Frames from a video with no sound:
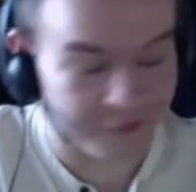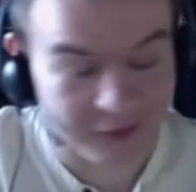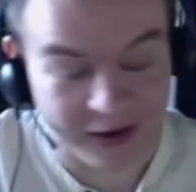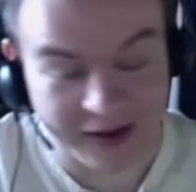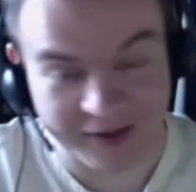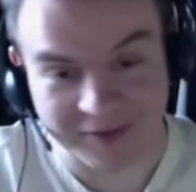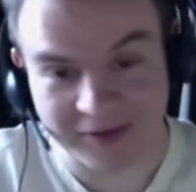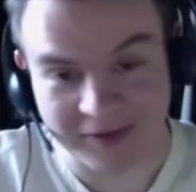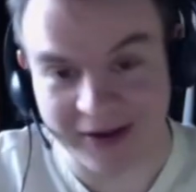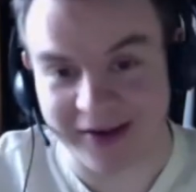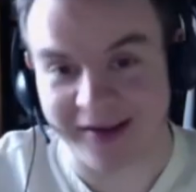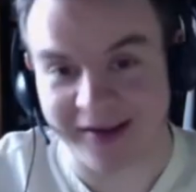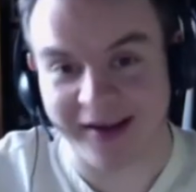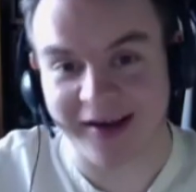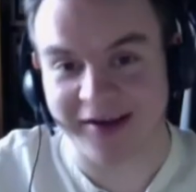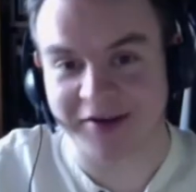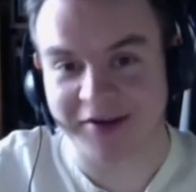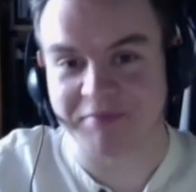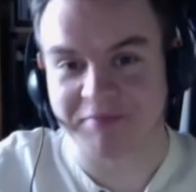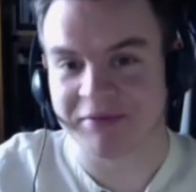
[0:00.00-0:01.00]
Well,
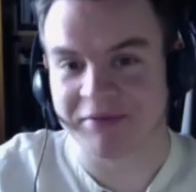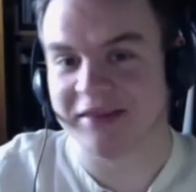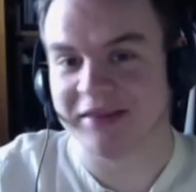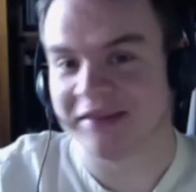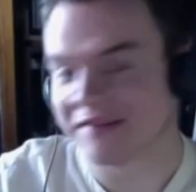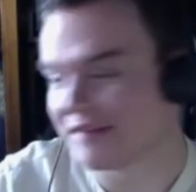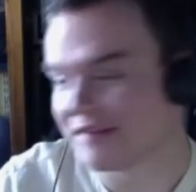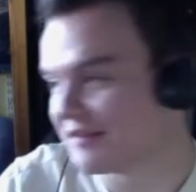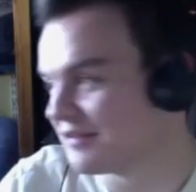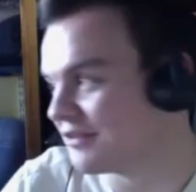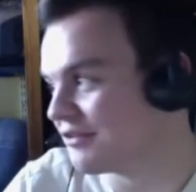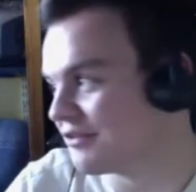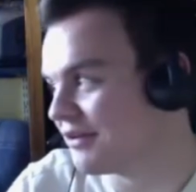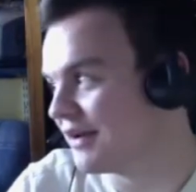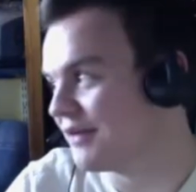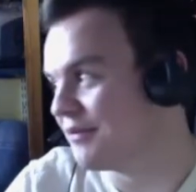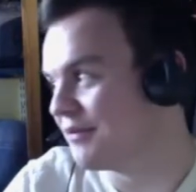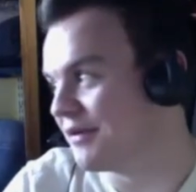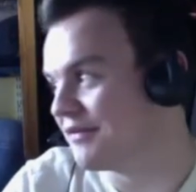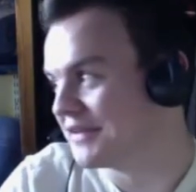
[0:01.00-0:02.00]
I completely
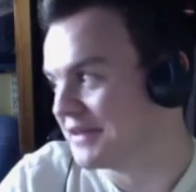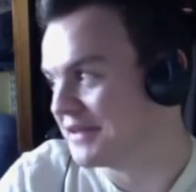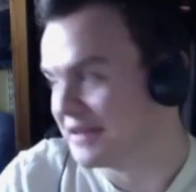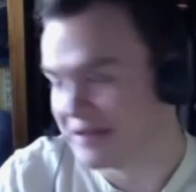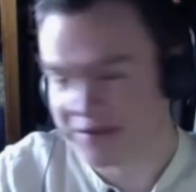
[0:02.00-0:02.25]
disagree with